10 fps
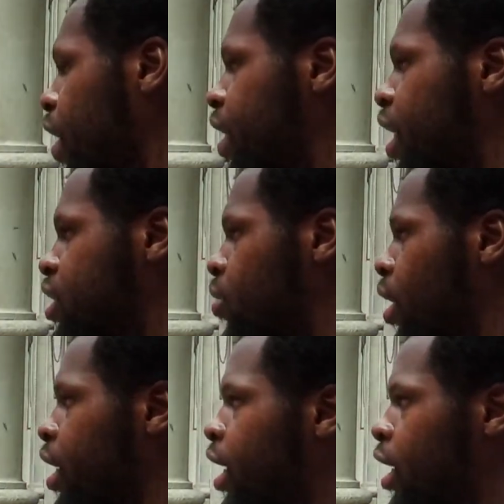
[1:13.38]
guess
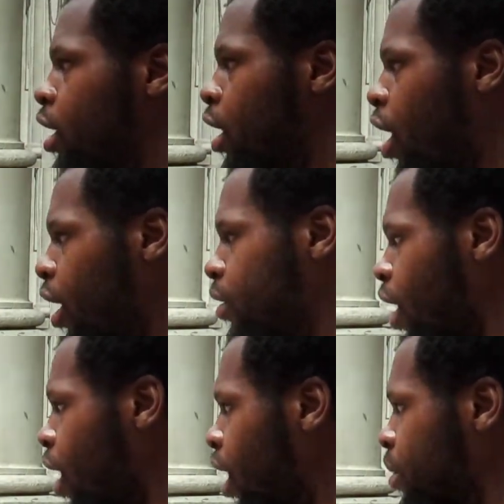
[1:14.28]
what? The
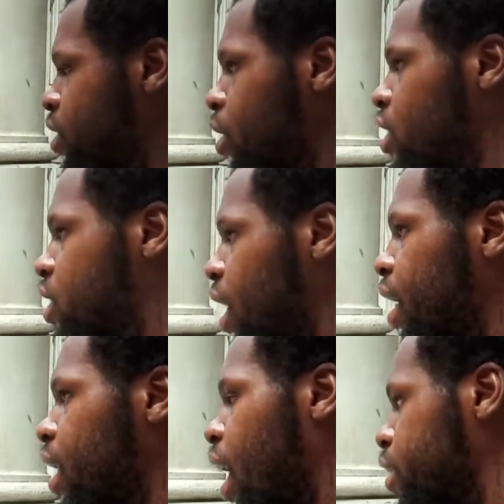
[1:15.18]
army is going to slay
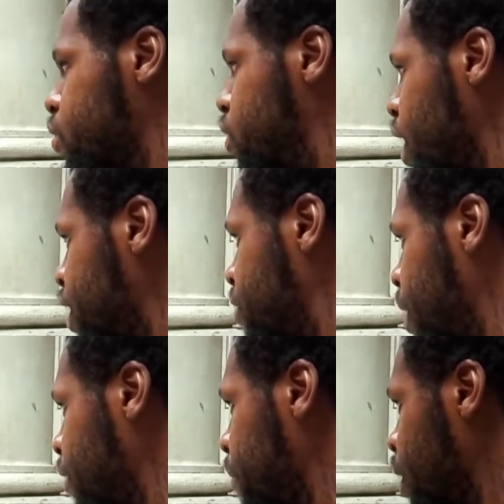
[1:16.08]
a lot of you chicks,
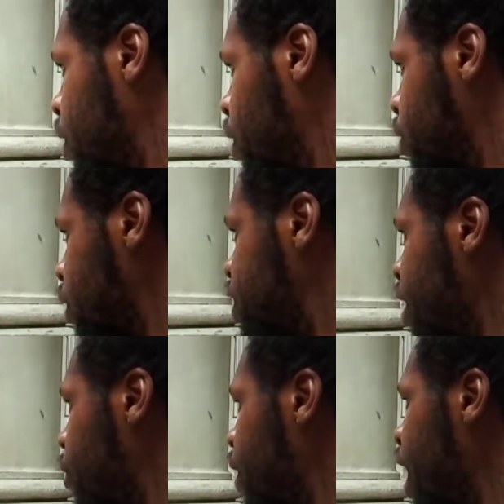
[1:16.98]
man. You know what I'm
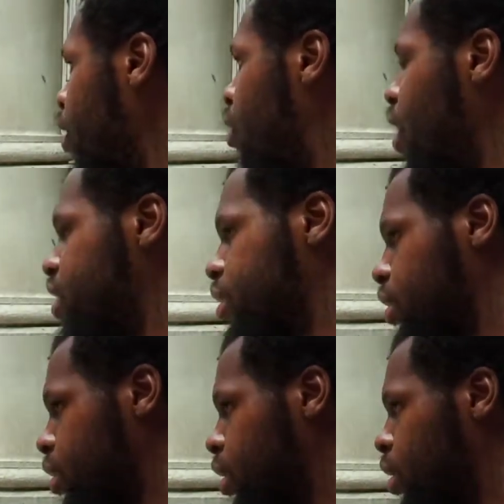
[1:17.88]
saying? Without question.
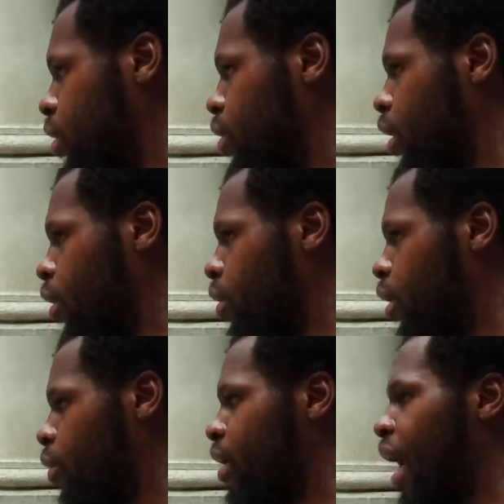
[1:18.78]
You know,
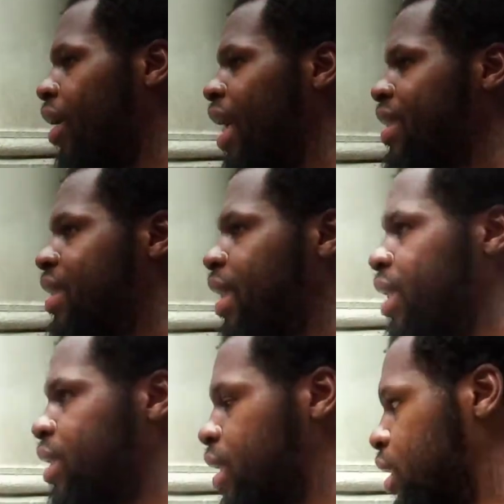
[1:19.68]
without
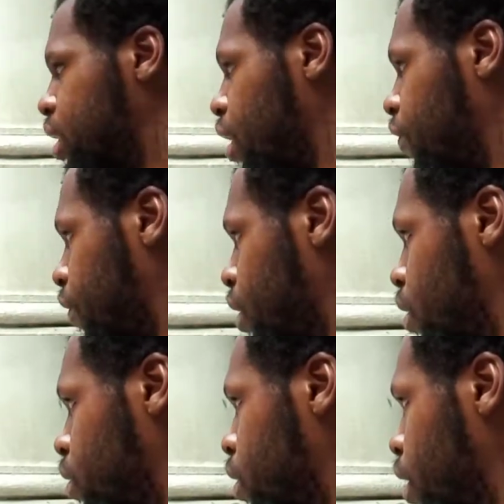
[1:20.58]
hesitation and stuff.
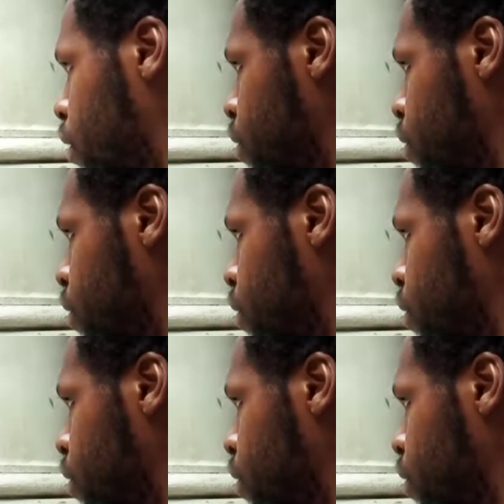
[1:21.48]
You know?